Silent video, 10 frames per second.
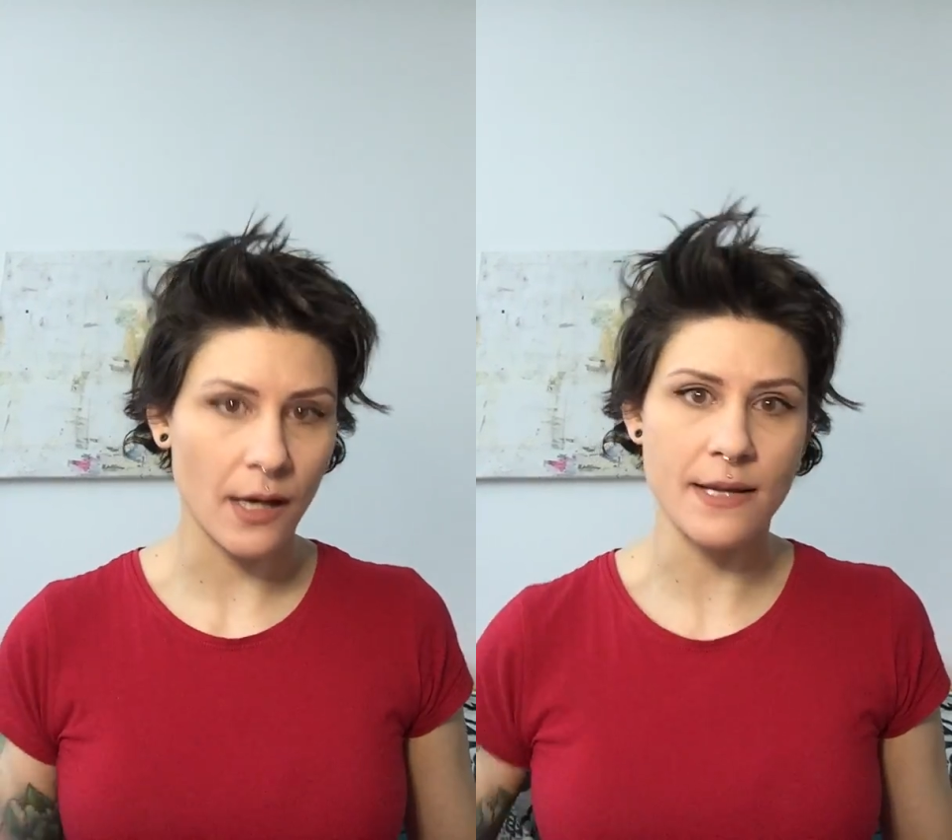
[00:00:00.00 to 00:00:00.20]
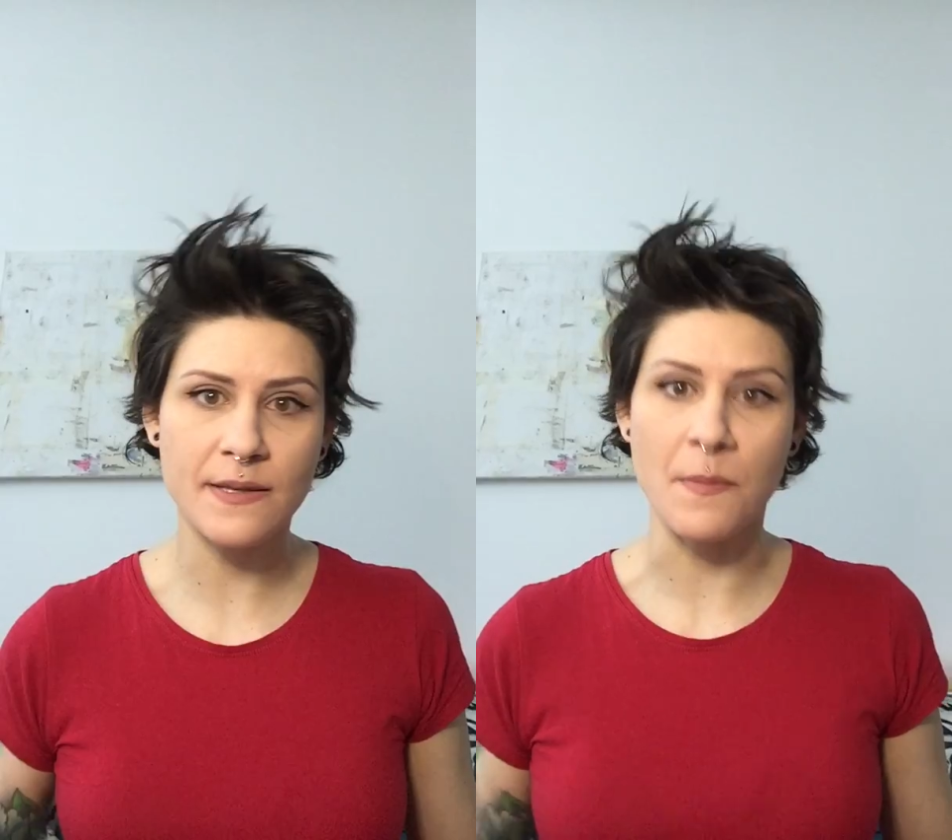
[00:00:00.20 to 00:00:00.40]

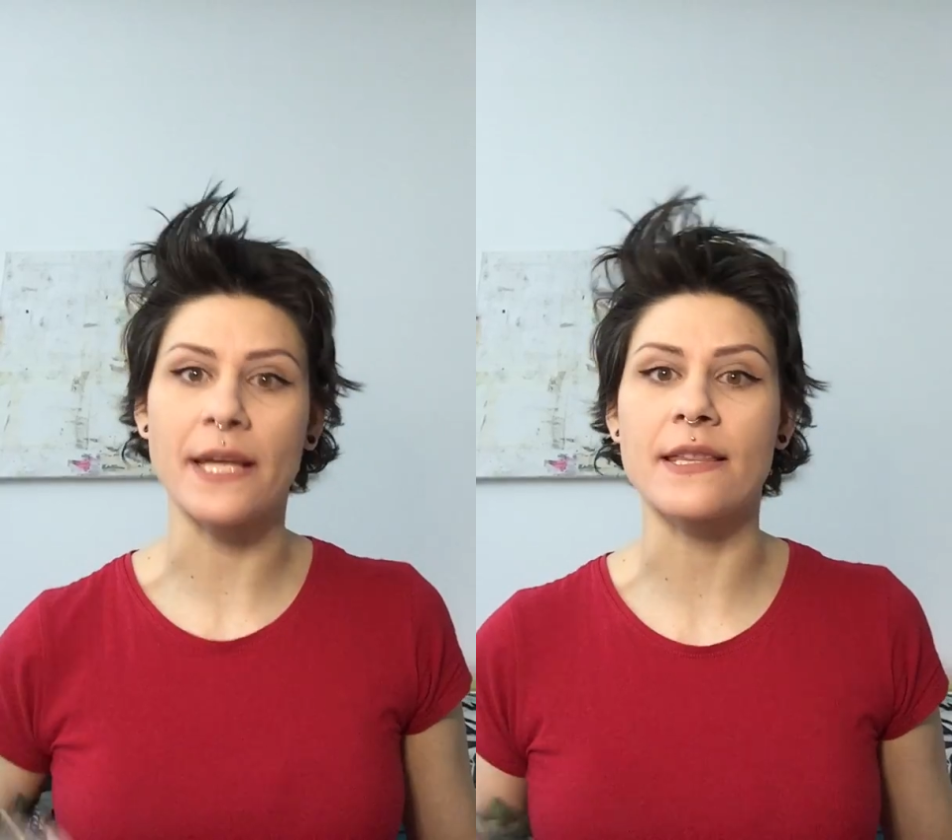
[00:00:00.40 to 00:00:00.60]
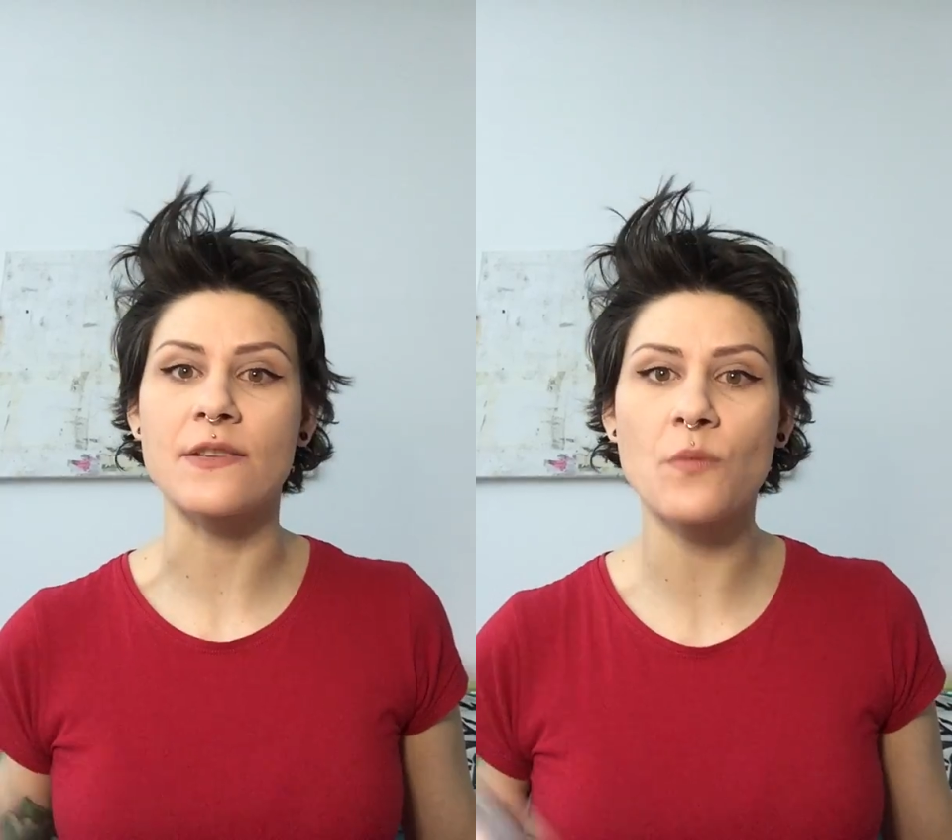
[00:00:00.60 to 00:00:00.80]
let's
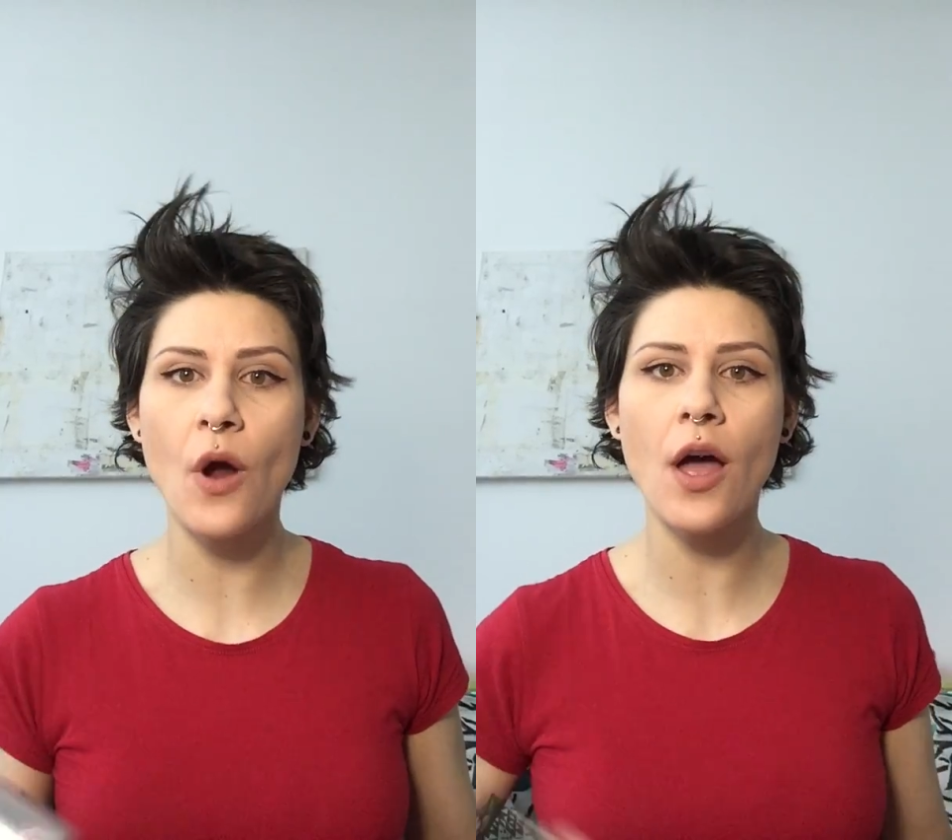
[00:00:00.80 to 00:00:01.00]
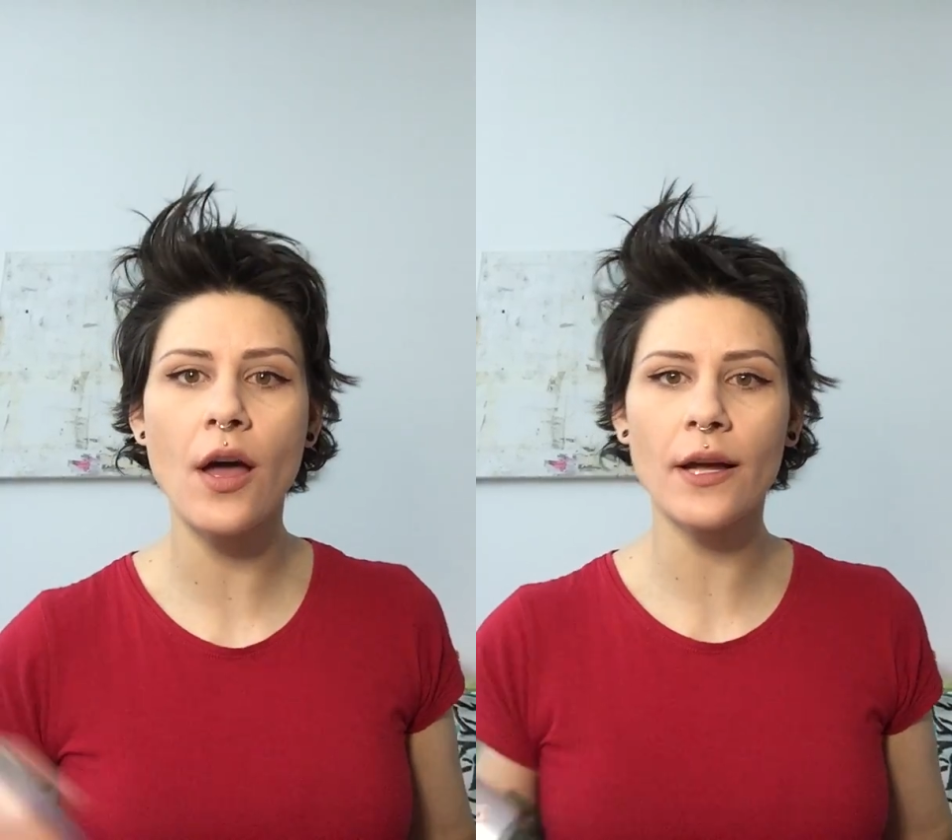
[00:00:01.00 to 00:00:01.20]
make this
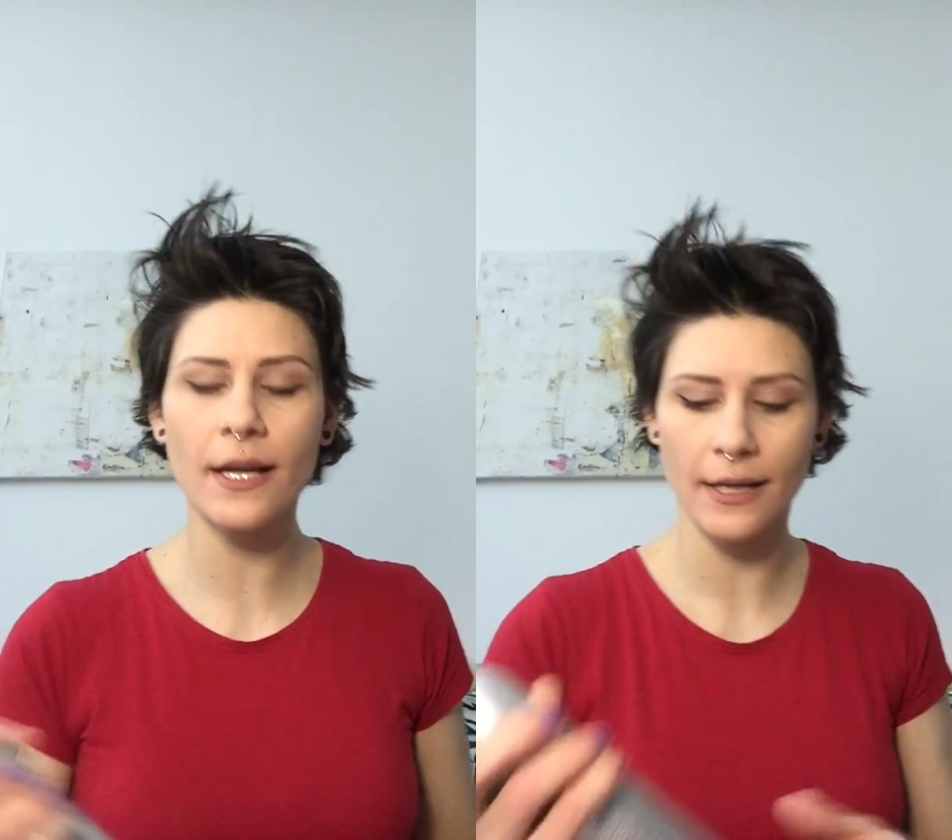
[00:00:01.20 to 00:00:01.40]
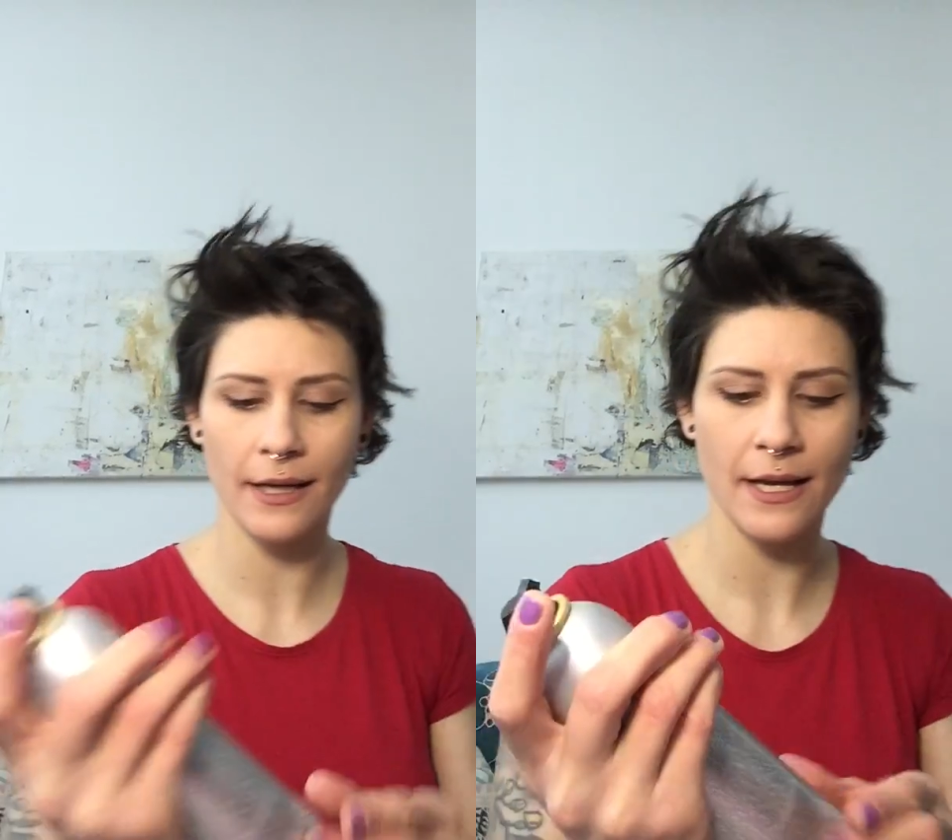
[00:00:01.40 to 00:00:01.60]
work.